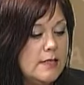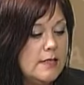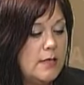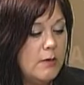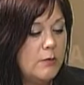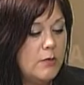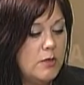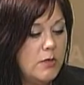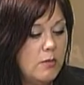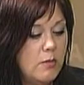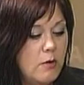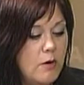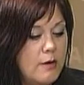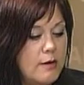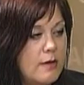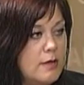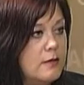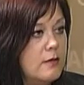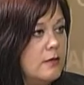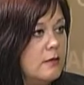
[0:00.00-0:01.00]
that when you
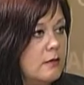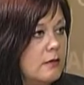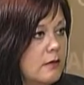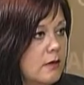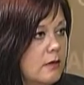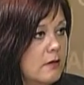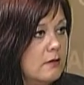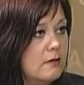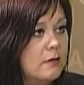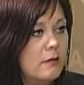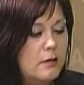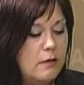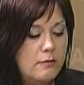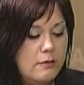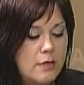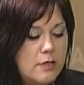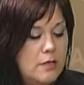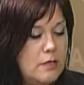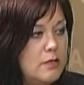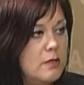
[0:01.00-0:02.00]
walk in the door, you
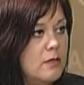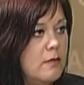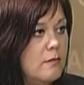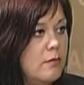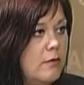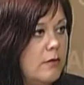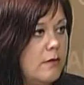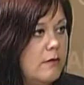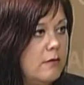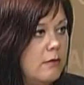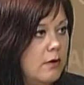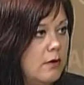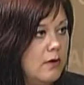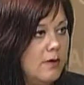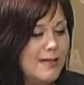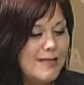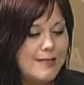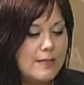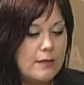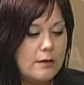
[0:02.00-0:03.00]
register and employ Florida,
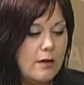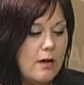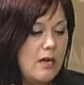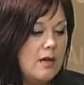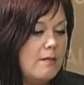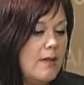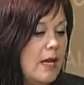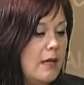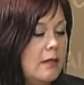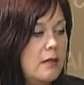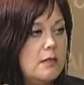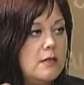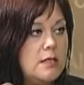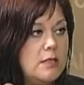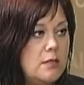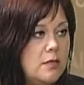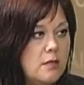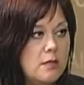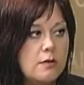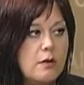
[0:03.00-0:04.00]
because that automatically
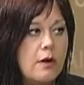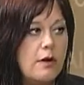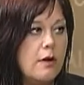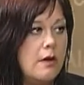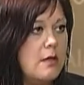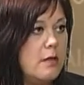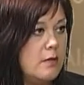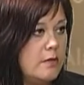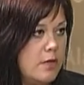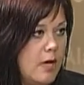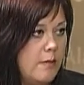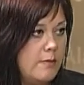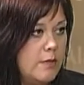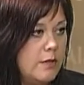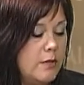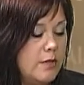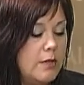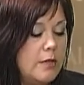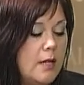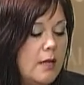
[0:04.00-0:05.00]
gets you started in the job
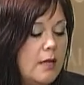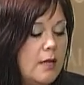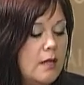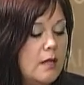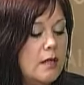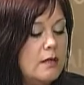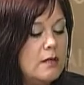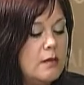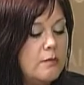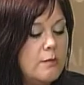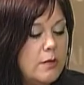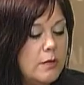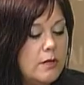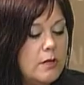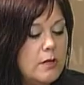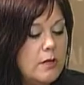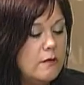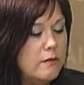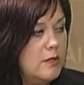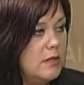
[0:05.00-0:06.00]
search. And the
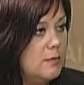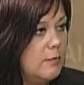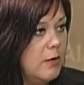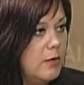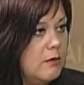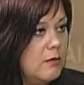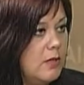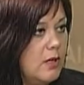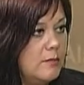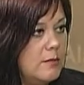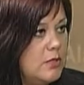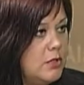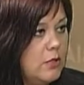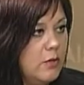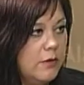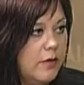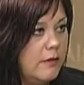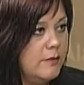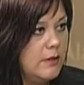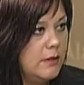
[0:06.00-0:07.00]
beauty of this program is you
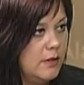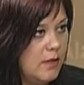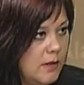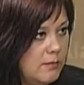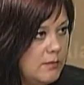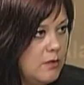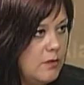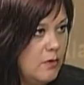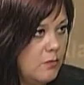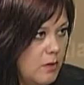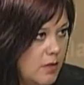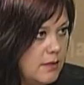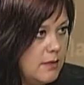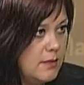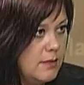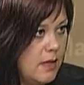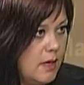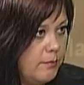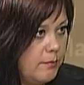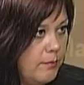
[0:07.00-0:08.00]
don't have to come to the one
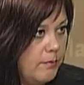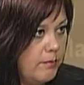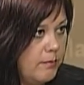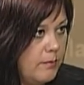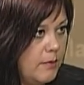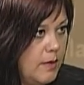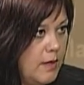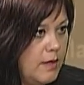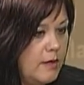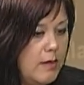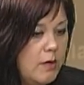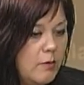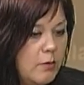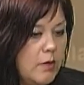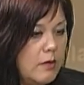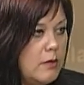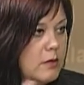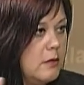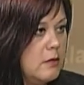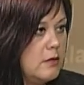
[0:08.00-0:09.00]
stop. Anywhere
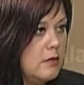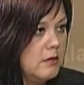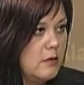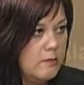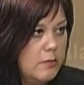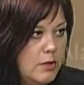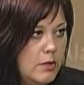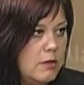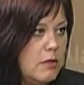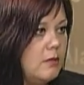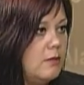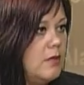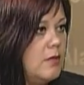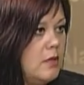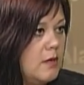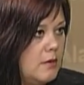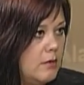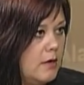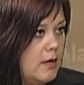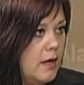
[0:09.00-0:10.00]
that there's a computer with
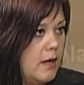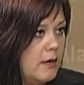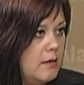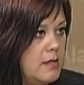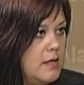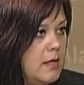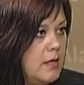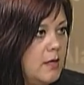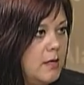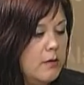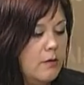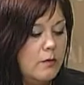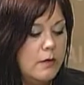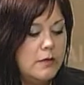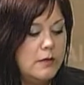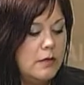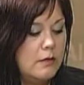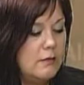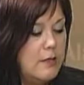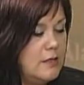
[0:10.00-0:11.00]
internet,
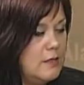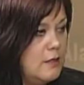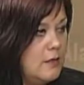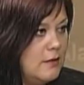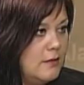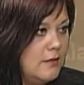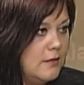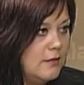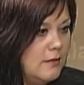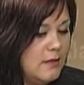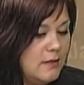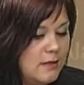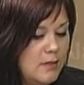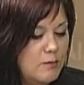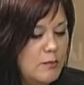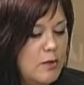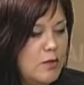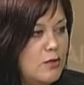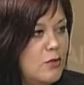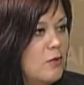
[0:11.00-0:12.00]
once you're registered in the
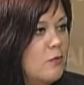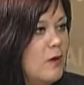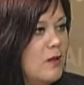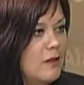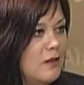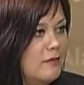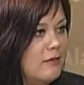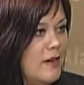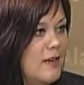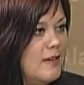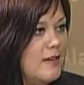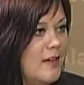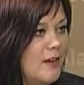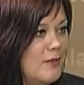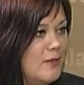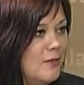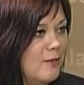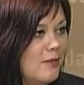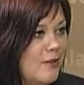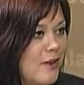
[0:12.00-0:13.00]
system, you do want to write
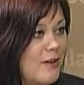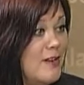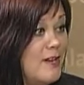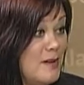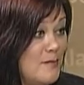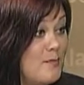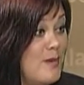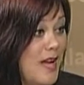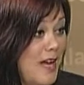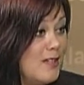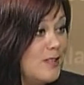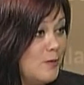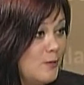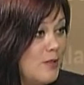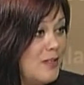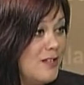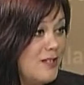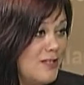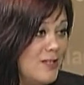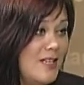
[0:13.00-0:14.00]
down your login and
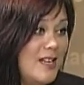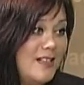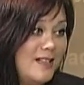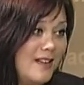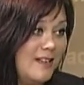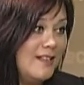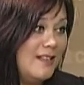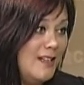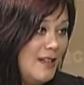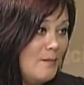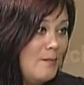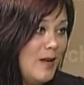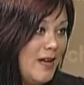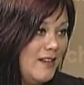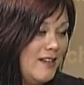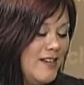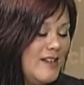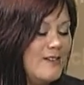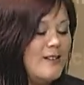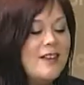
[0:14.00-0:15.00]
password, because you need that to get
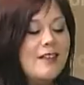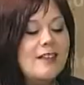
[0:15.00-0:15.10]
back in.